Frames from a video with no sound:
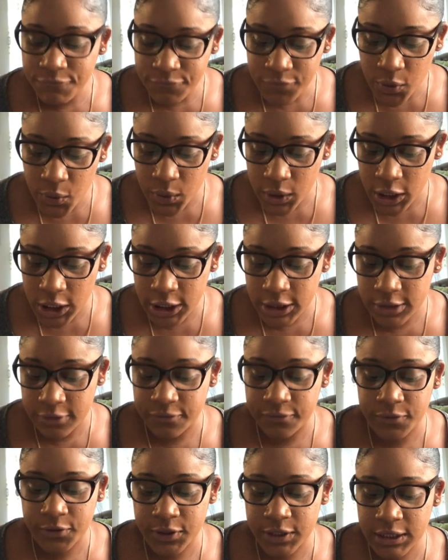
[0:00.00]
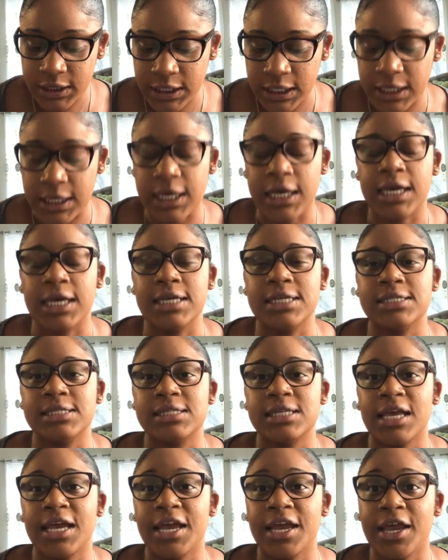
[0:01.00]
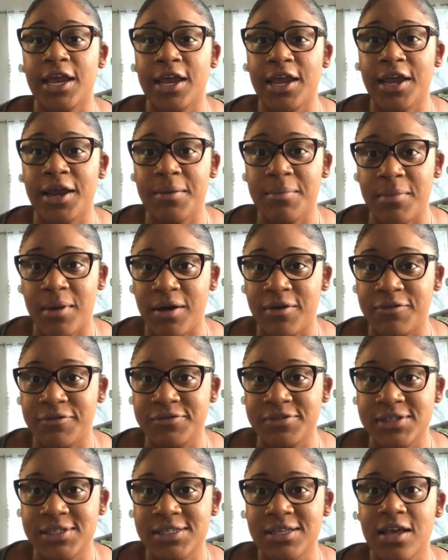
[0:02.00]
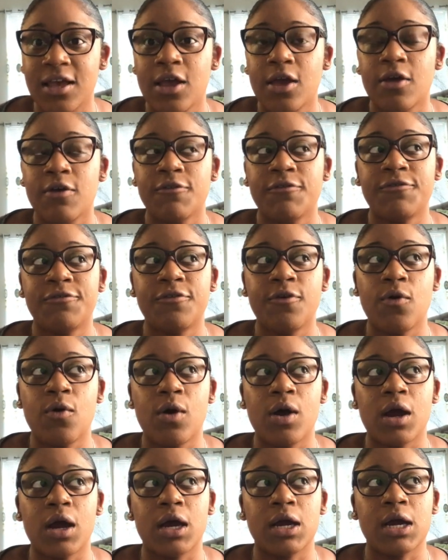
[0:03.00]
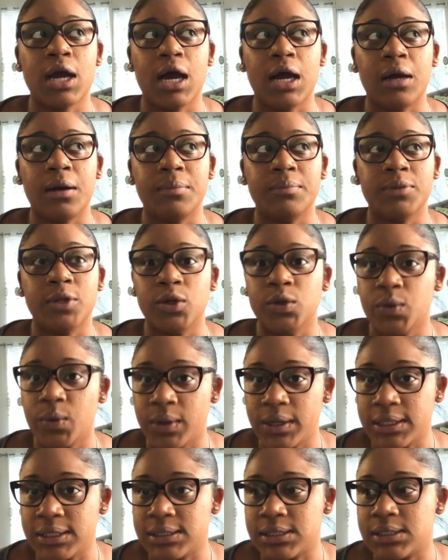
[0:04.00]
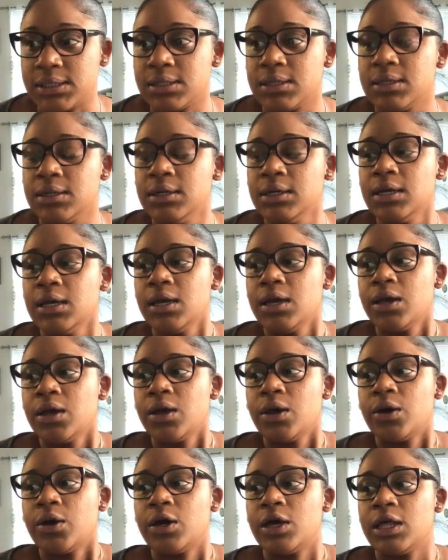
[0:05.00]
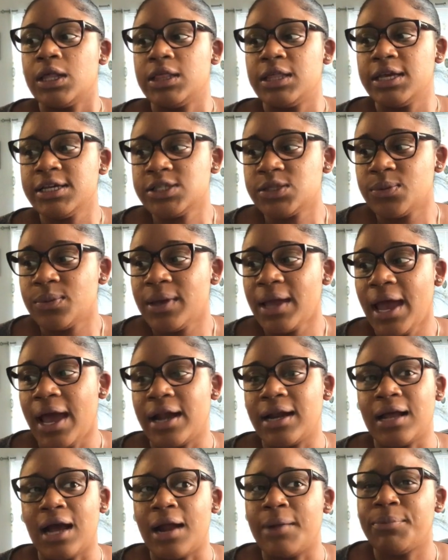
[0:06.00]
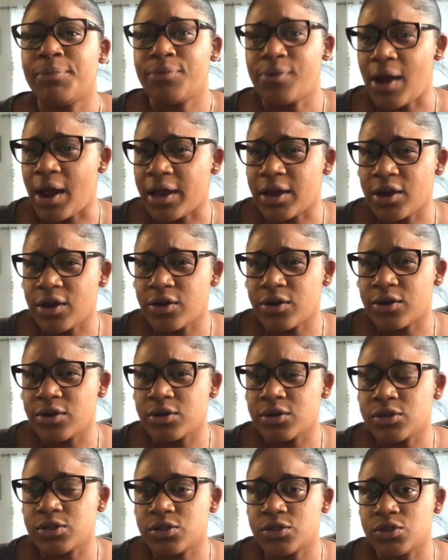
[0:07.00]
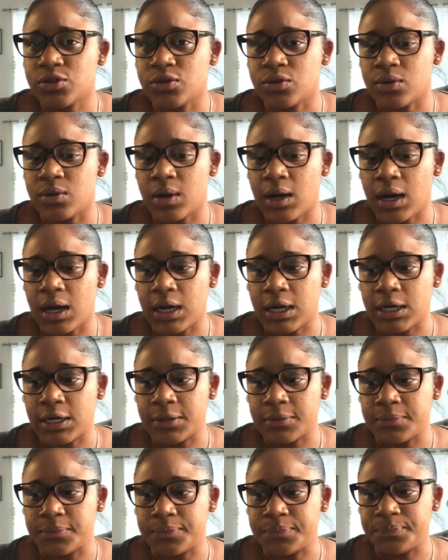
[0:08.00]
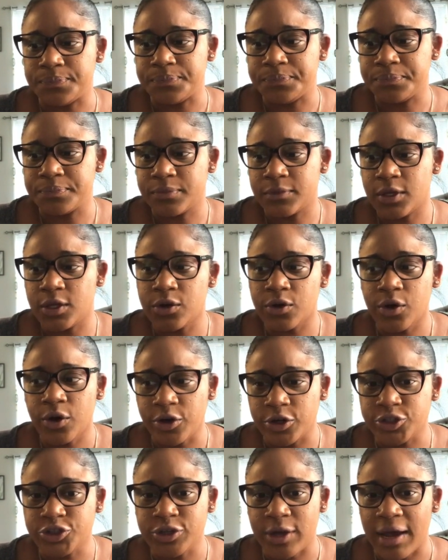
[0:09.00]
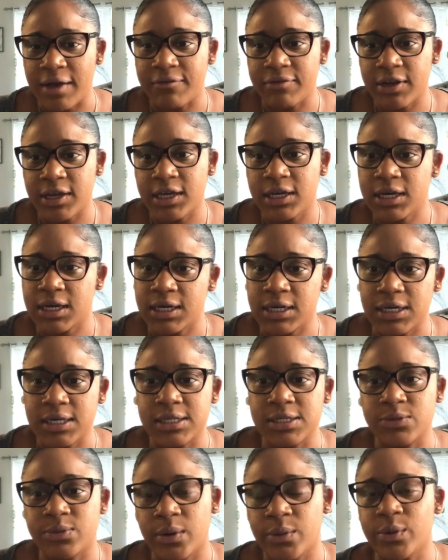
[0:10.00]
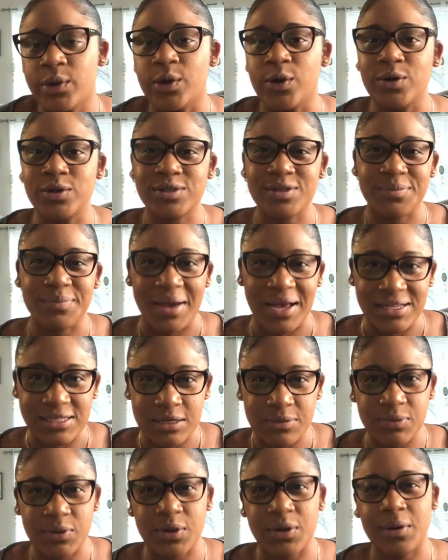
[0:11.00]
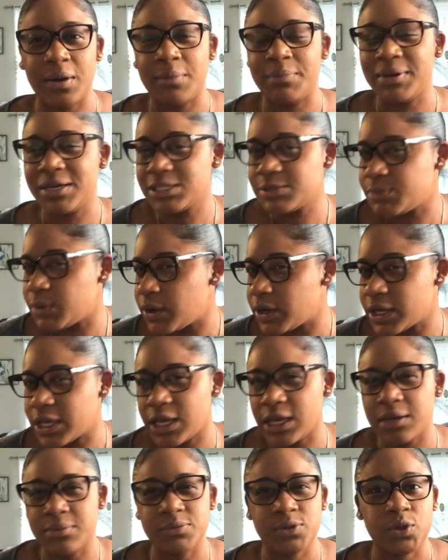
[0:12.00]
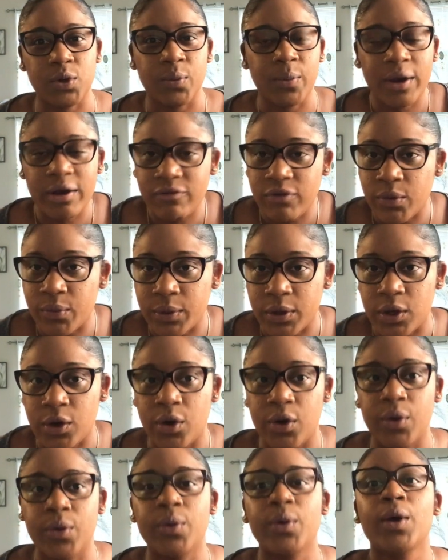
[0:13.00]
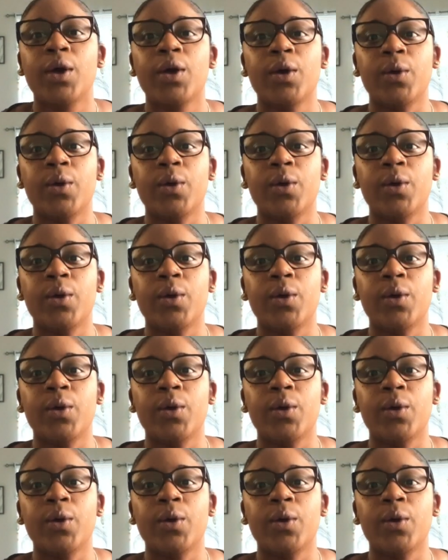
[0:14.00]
four the fourth thing is earmuffs for um the noise this we had got prior to um you know her traveling because when we go to basketball uh, baseball games or wherever we go